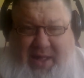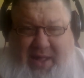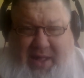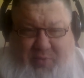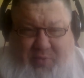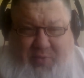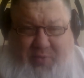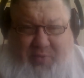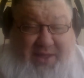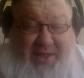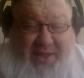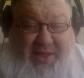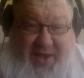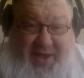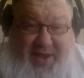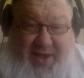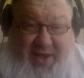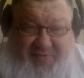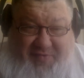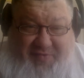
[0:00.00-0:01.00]
We're going to
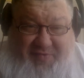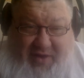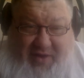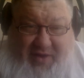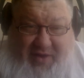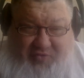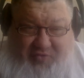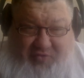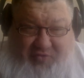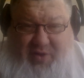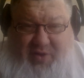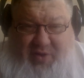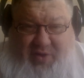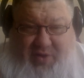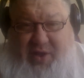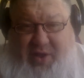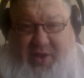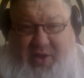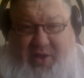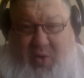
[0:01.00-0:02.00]
have a nice lunch.
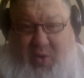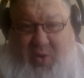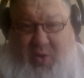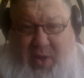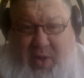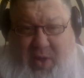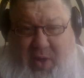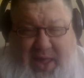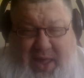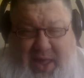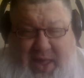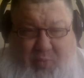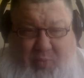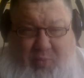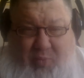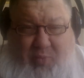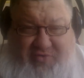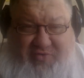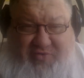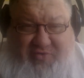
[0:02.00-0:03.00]
We're going to go
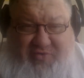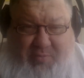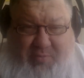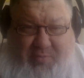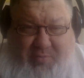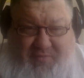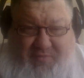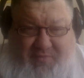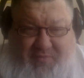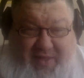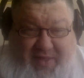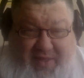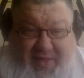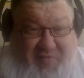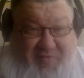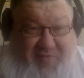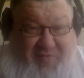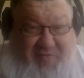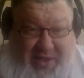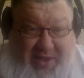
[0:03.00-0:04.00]
and watch the movie
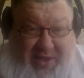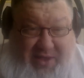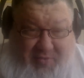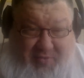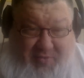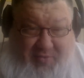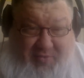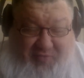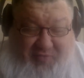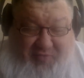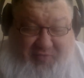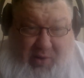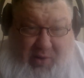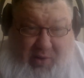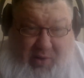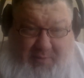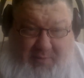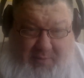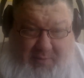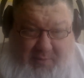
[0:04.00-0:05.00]
The Expendables
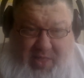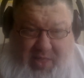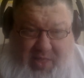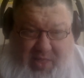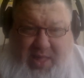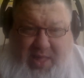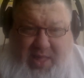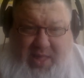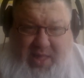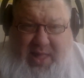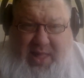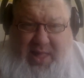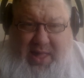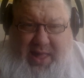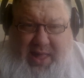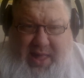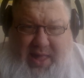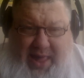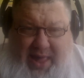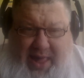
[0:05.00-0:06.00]
4.
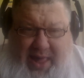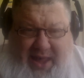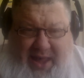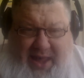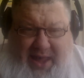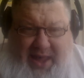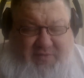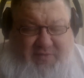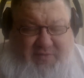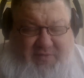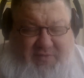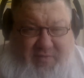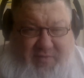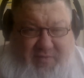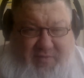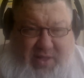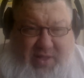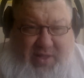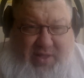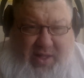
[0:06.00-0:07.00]
And
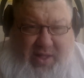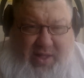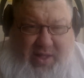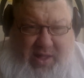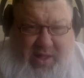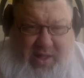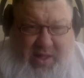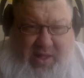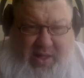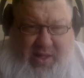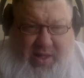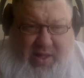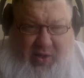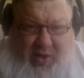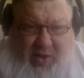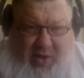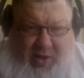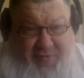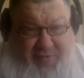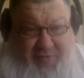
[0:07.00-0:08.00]

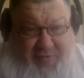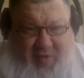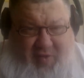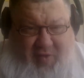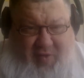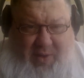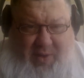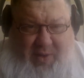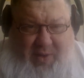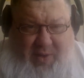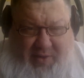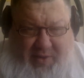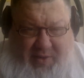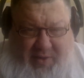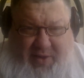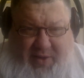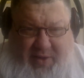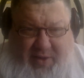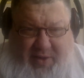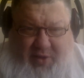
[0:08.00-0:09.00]

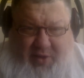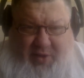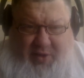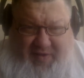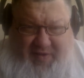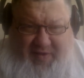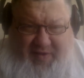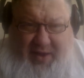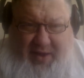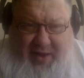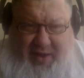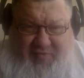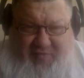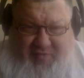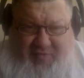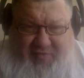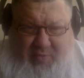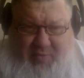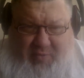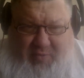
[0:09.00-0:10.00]
also, I think we're going to go
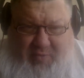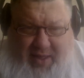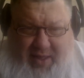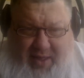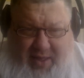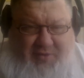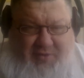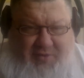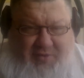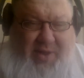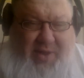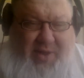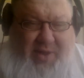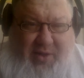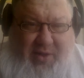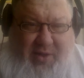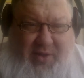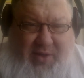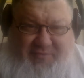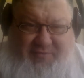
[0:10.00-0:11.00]
see Nun 2.
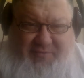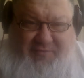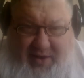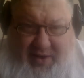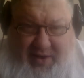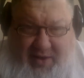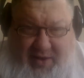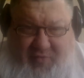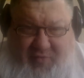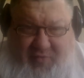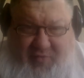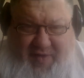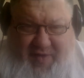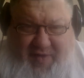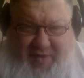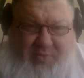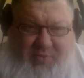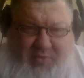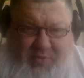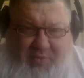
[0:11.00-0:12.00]
Yeah, if we can, if
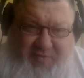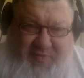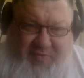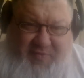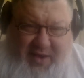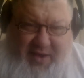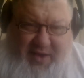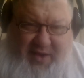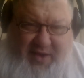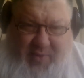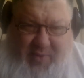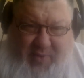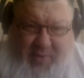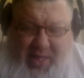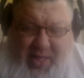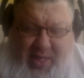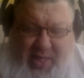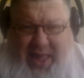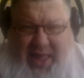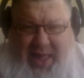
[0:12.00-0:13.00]
Nun 2's out, we'll go
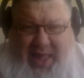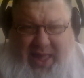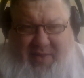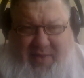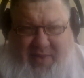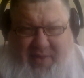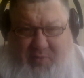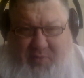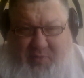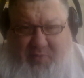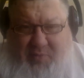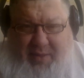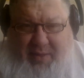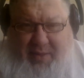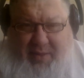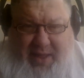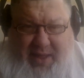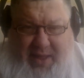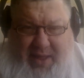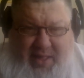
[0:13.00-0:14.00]
see it as well.
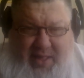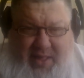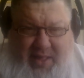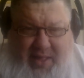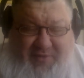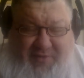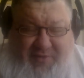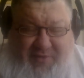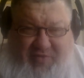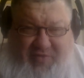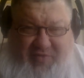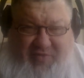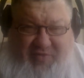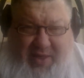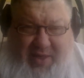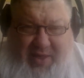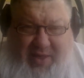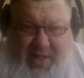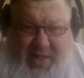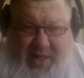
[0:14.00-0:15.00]
And then we'll probably,
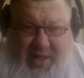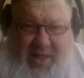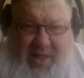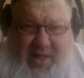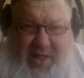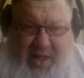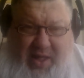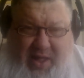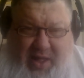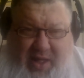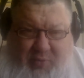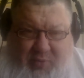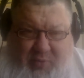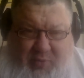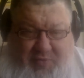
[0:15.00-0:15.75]
eventually,